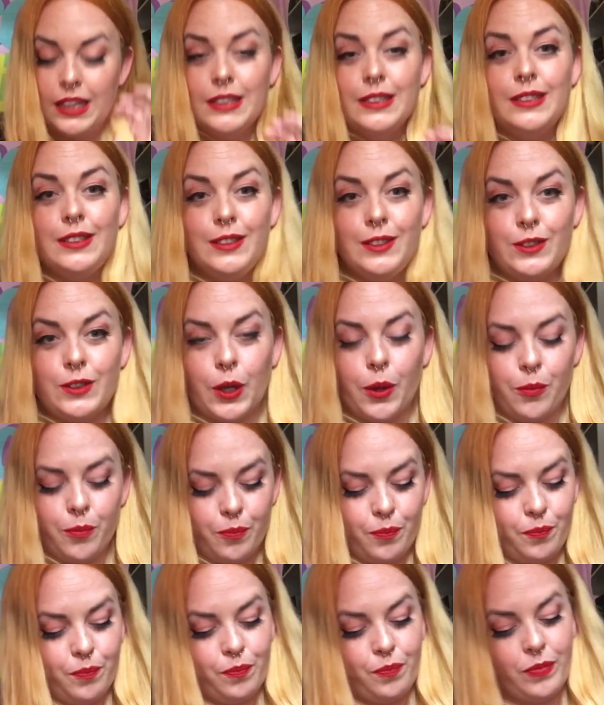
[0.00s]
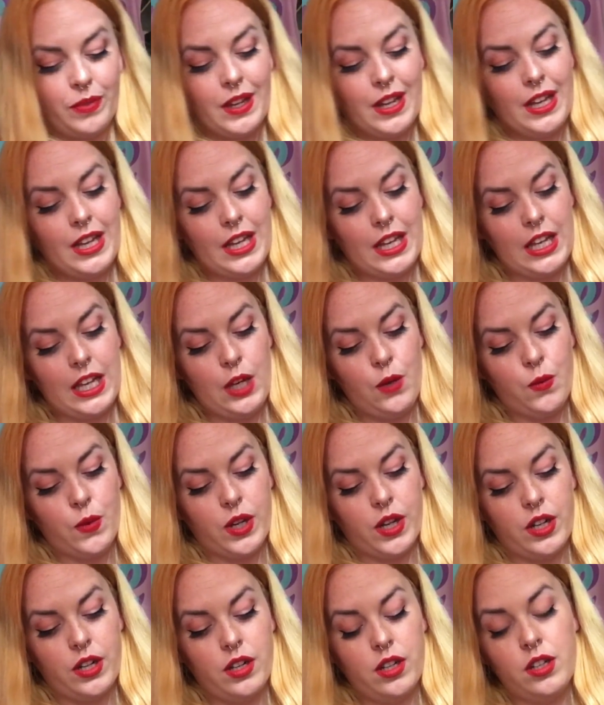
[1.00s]
So, he
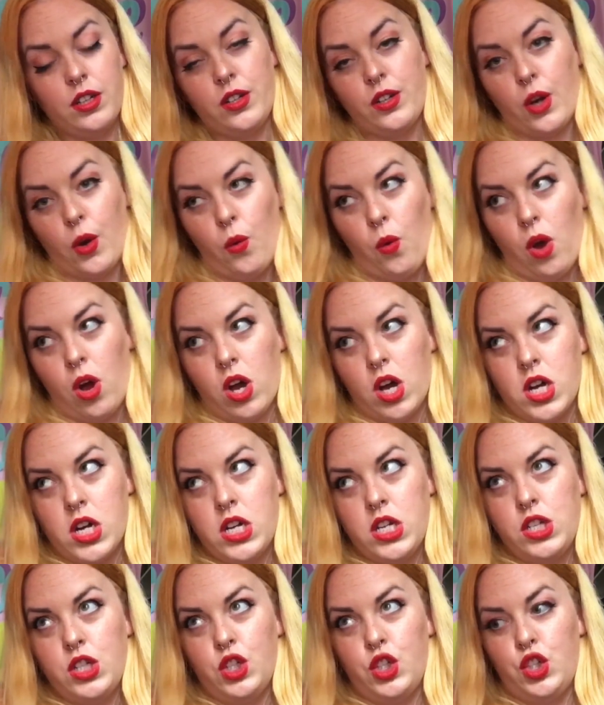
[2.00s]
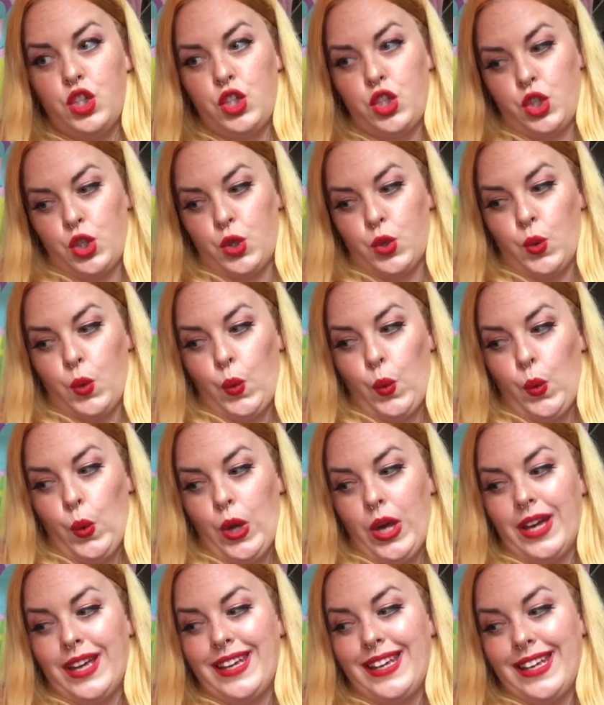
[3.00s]
would go on to
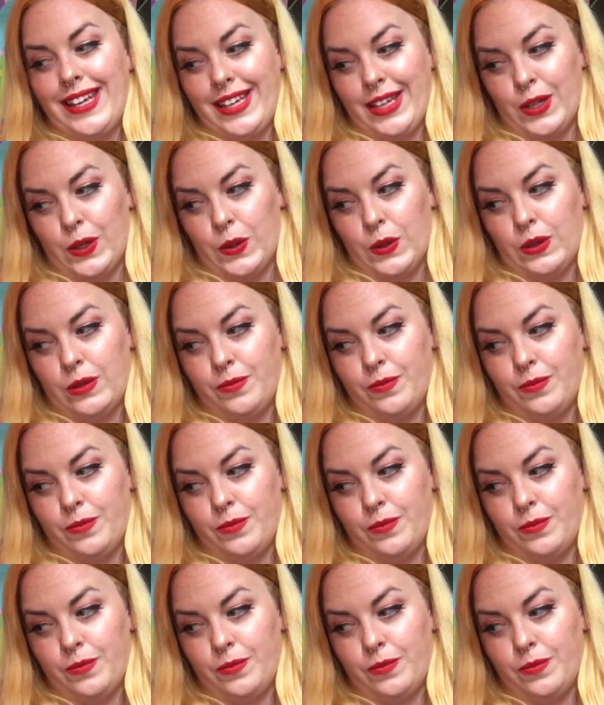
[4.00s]
kill,